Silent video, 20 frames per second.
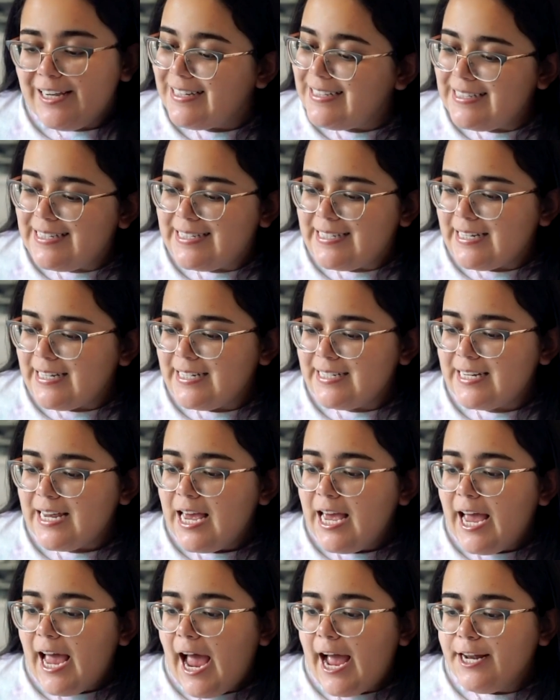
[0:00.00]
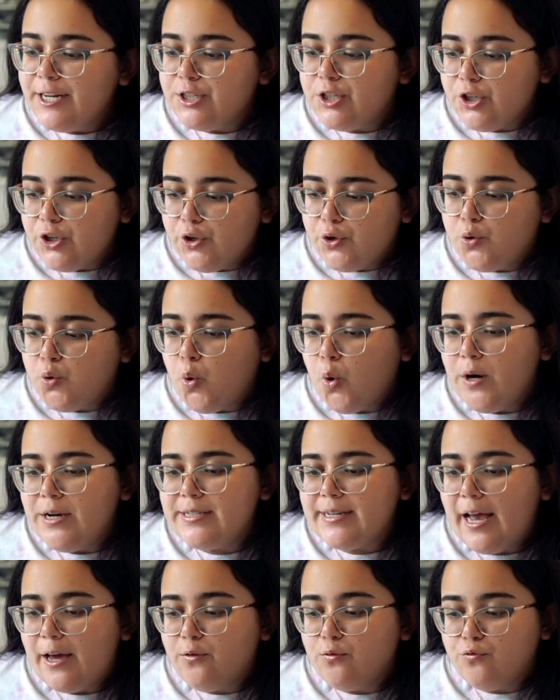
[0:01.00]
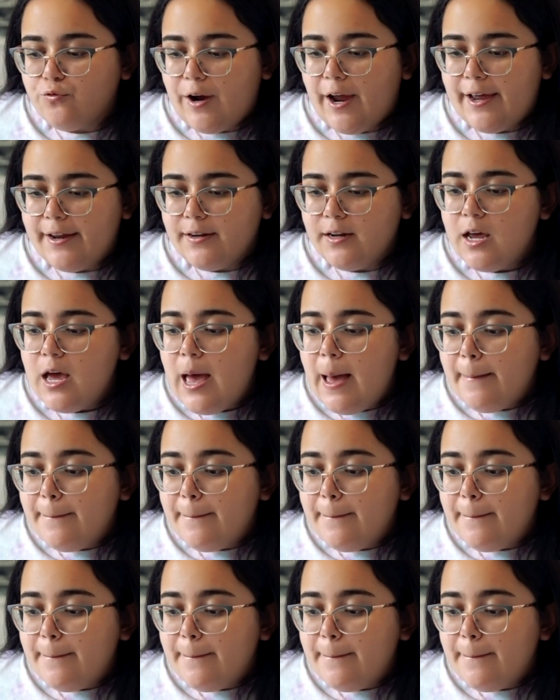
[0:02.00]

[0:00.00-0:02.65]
instant, and turquoise and red.